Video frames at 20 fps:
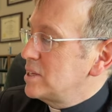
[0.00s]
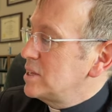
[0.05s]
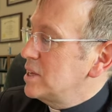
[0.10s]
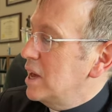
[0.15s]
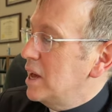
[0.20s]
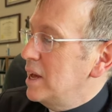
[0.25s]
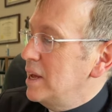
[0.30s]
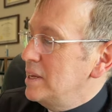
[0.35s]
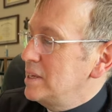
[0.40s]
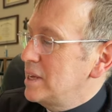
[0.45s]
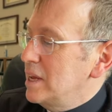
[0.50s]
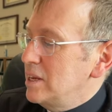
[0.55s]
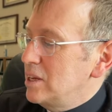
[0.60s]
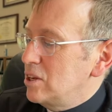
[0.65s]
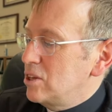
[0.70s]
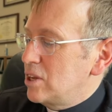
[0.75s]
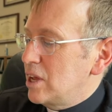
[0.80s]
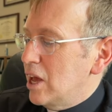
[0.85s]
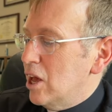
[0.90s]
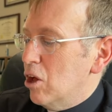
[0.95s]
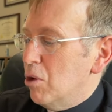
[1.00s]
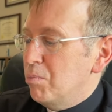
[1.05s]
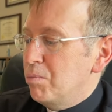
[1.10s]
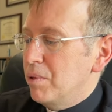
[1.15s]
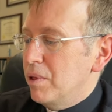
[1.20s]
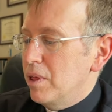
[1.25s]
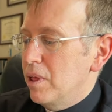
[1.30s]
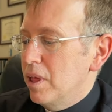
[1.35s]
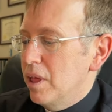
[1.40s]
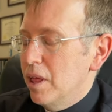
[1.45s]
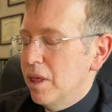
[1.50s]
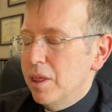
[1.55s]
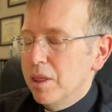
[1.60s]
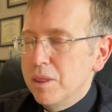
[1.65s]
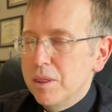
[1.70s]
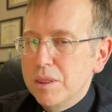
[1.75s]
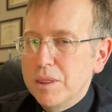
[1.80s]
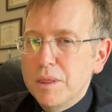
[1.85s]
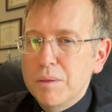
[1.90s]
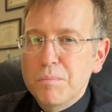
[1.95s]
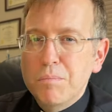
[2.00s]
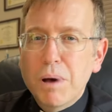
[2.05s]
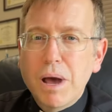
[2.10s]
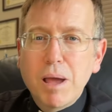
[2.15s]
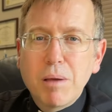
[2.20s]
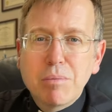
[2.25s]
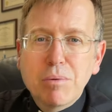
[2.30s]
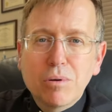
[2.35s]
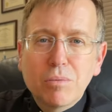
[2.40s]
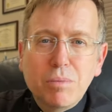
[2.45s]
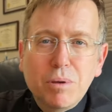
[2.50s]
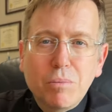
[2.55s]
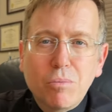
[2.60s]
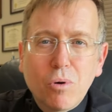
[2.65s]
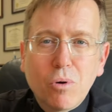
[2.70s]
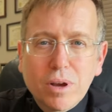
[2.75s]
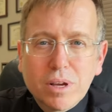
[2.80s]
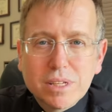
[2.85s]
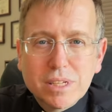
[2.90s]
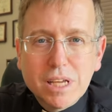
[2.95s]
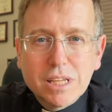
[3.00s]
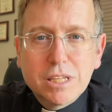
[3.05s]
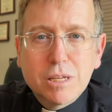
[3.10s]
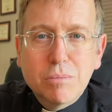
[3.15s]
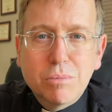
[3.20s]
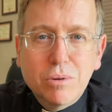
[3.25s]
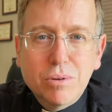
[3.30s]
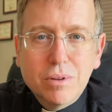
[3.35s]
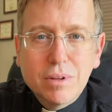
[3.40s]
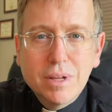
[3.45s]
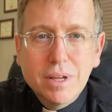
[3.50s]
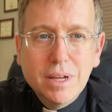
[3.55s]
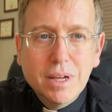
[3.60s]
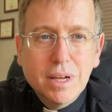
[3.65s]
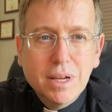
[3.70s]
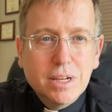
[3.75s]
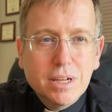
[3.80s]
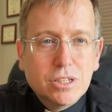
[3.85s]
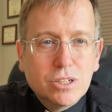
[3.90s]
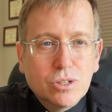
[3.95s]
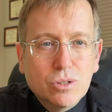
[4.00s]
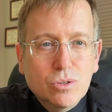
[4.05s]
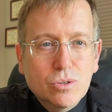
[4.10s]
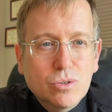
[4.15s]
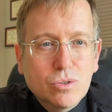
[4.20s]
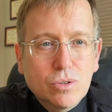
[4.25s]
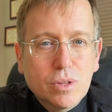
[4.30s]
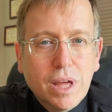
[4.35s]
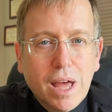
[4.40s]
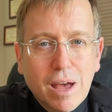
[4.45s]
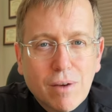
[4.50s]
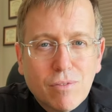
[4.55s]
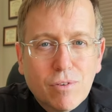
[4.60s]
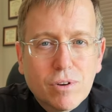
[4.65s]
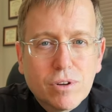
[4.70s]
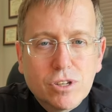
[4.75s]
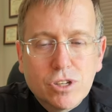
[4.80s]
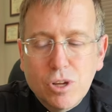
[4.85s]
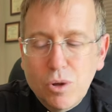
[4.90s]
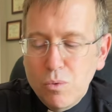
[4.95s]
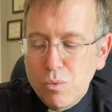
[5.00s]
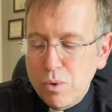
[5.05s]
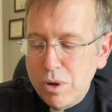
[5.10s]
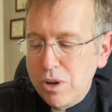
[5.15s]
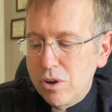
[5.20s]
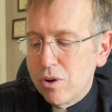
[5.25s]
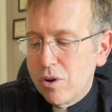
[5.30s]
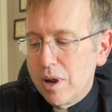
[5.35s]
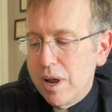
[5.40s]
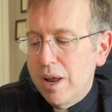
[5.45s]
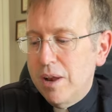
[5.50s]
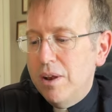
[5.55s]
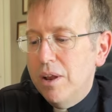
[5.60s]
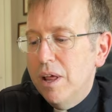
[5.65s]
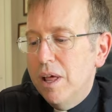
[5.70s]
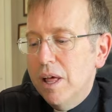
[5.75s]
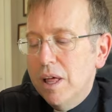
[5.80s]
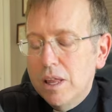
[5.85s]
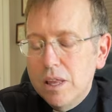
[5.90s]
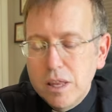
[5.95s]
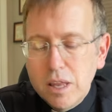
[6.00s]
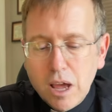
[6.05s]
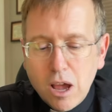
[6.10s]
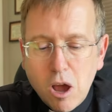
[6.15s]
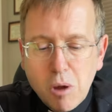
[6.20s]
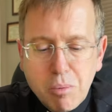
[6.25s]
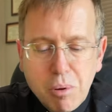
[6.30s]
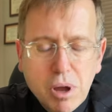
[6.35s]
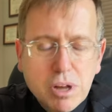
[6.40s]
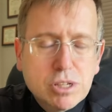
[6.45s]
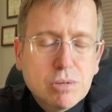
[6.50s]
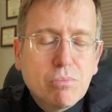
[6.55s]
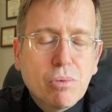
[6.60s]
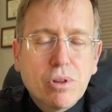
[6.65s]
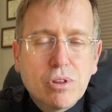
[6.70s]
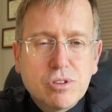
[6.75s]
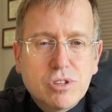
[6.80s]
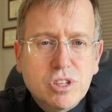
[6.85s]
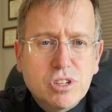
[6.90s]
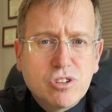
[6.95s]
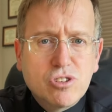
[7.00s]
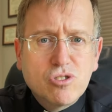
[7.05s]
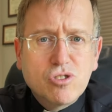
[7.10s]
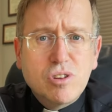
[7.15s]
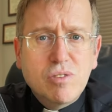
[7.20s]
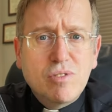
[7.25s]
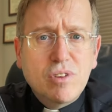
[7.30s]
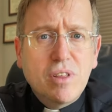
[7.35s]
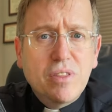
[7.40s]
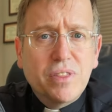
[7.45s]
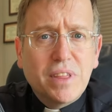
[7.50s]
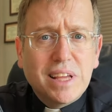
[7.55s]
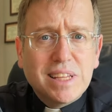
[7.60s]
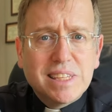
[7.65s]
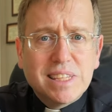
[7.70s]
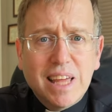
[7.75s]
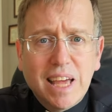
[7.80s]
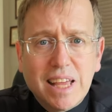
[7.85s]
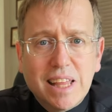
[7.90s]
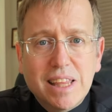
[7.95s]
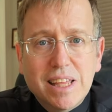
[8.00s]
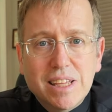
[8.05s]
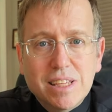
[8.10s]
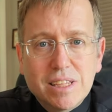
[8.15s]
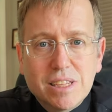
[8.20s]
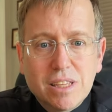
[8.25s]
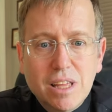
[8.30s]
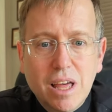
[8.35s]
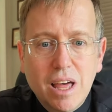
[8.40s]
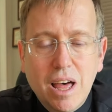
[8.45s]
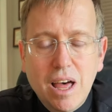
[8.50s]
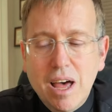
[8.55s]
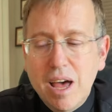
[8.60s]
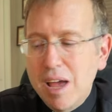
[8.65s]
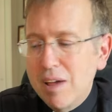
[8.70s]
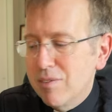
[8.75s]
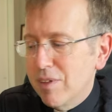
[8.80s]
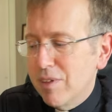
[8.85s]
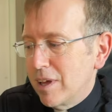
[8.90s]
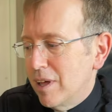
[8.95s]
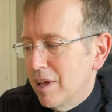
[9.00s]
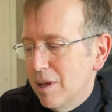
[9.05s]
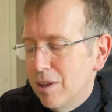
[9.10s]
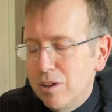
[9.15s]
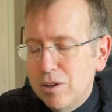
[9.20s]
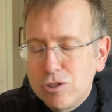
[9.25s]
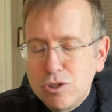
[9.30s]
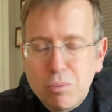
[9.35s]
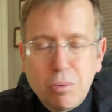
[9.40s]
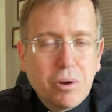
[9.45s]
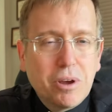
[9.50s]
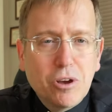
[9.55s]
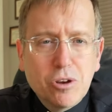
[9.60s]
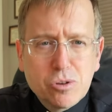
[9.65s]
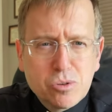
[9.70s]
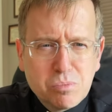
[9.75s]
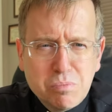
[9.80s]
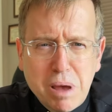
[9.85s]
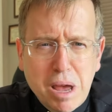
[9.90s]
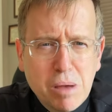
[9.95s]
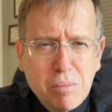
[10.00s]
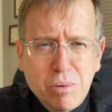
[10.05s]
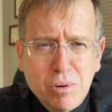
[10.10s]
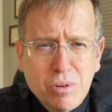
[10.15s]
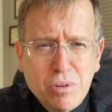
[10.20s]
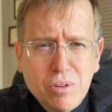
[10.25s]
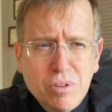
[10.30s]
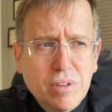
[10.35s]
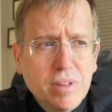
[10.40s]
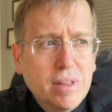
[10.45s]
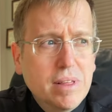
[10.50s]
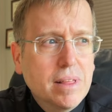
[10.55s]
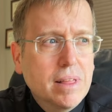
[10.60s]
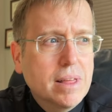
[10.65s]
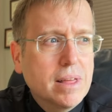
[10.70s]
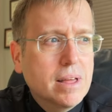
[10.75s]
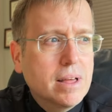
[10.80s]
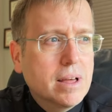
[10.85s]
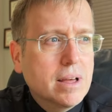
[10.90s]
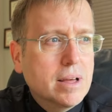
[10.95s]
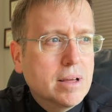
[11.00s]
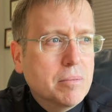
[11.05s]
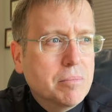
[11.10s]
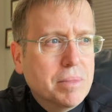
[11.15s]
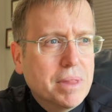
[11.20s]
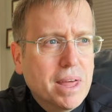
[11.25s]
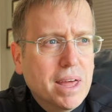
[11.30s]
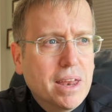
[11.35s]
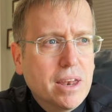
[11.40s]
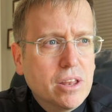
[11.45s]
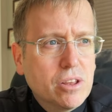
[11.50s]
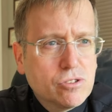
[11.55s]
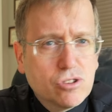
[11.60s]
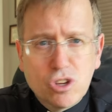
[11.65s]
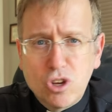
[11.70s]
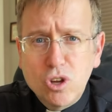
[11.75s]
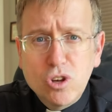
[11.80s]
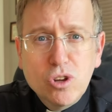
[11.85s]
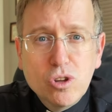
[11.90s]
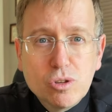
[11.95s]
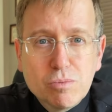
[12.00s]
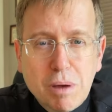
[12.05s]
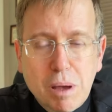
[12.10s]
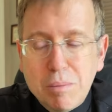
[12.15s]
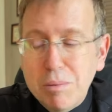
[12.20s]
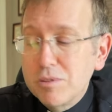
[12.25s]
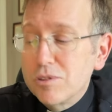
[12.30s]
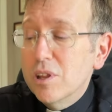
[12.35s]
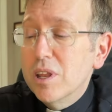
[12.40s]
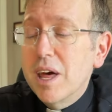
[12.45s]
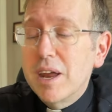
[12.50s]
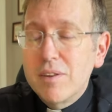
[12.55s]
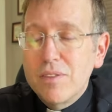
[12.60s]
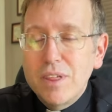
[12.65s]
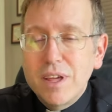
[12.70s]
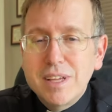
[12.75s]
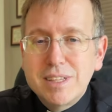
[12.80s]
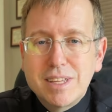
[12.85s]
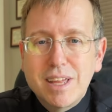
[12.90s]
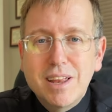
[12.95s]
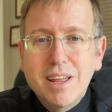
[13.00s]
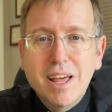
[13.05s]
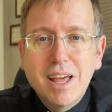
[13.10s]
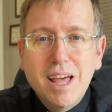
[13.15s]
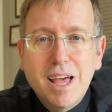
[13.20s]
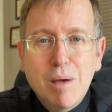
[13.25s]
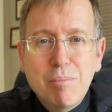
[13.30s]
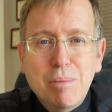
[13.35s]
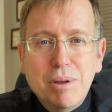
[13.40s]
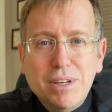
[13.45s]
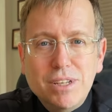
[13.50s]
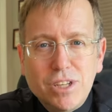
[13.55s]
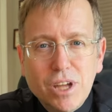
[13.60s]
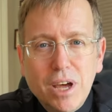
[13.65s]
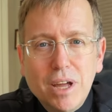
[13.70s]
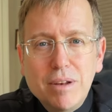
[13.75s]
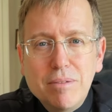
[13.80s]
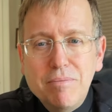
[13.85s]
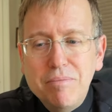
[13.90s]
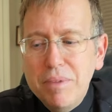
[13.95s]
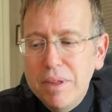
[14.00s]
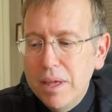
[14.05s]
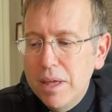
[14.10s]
intended to help the Bible be more accessible to the average reader. And our Protestant brothers and sisters have done things like this. I have like a Super Healers Bible, and there's a Good News Bible. There's a lot of things that have been done